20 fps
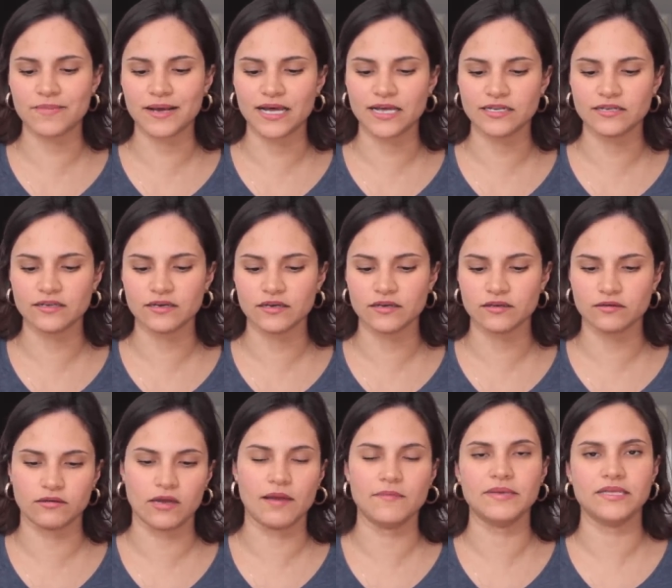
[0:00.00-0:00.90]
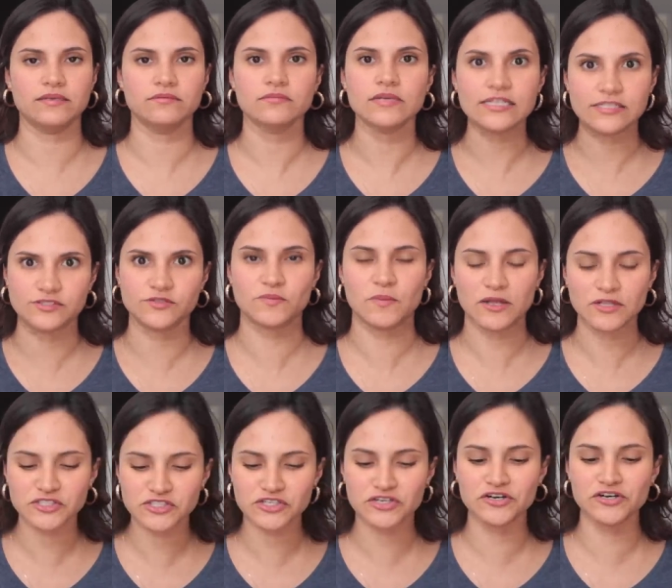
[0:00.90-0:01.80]
but I mean, it
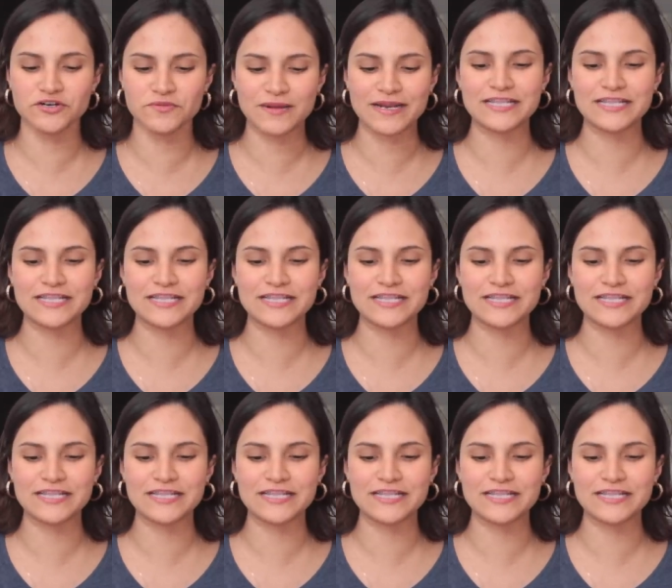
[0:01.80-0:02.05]
smells good,